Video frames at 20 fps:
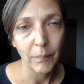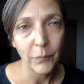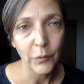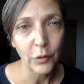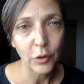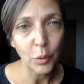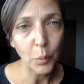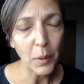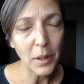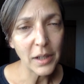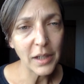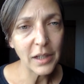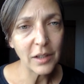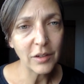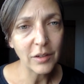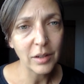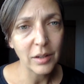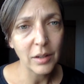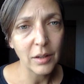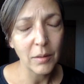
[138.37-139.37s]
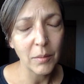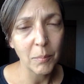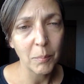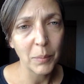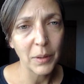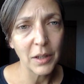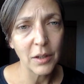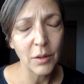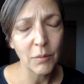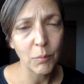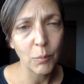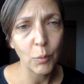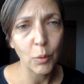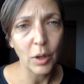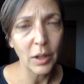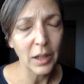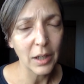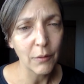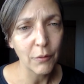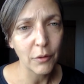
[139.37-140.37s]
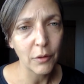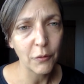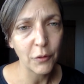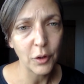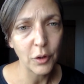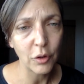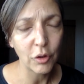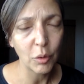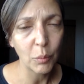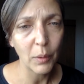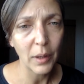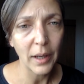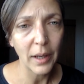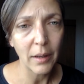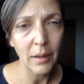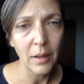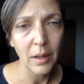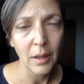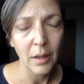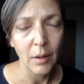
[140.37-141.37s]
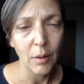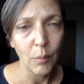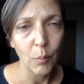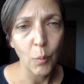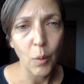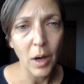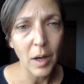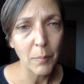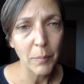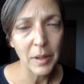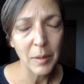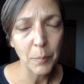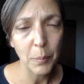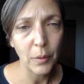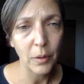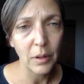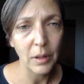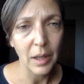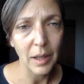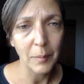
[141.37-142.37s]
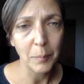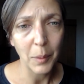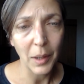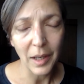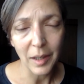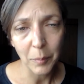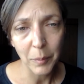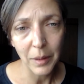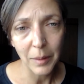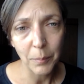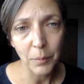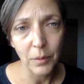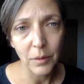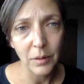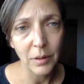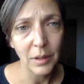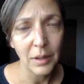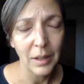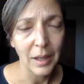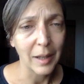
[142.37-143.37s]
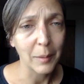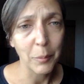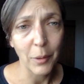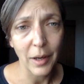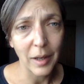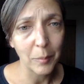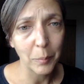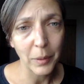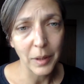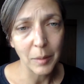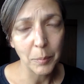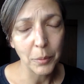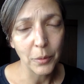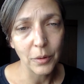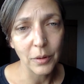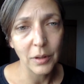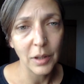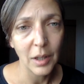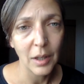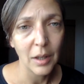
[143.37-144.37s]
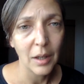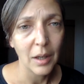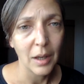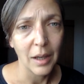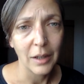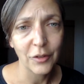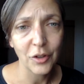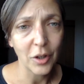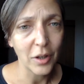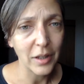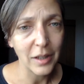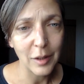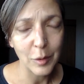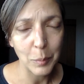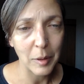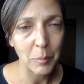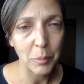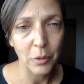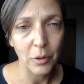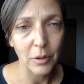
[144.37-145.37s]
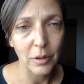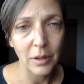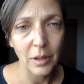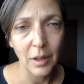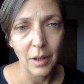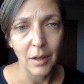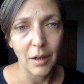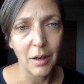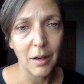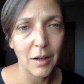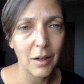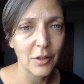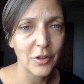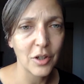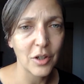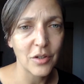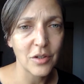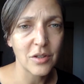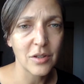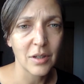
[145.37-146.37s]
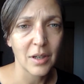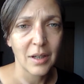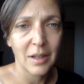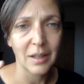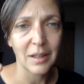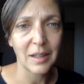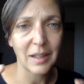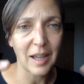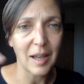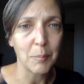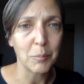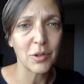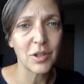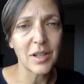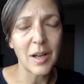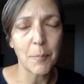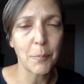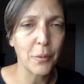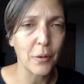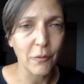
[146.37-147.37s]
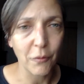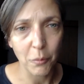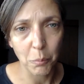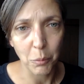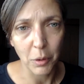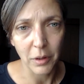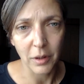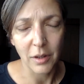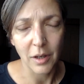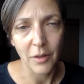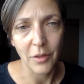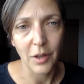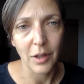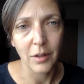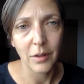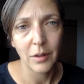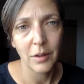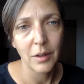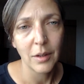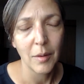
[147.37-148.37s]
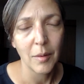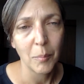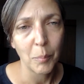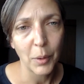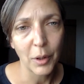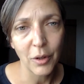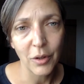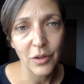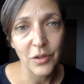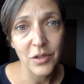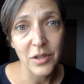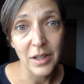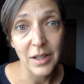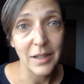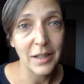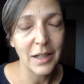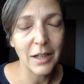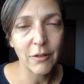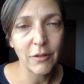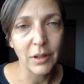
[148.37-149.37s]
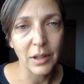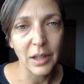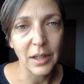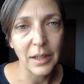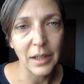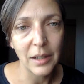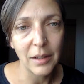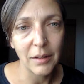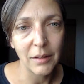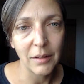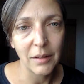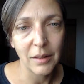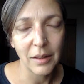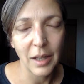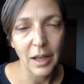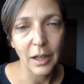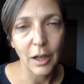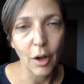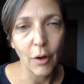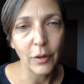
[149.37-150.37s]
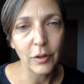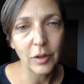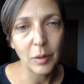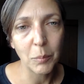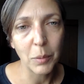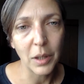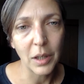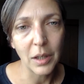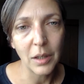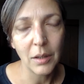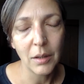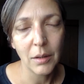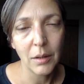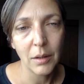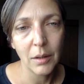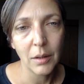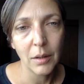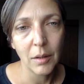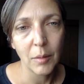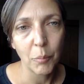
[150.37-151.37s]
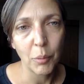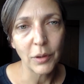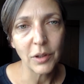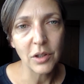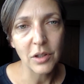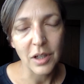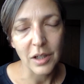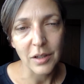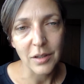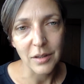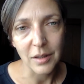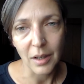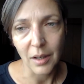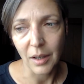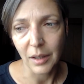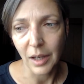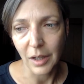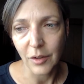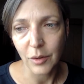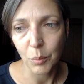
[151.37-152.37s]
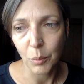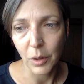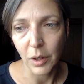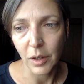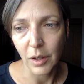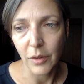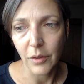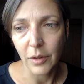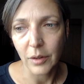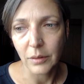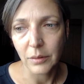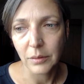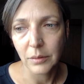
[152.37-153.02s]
Do we need to be working for a future where white people and black people and brown people and Chinese people are just kept separate from one another because inherently they're going to be prejudiced against one another?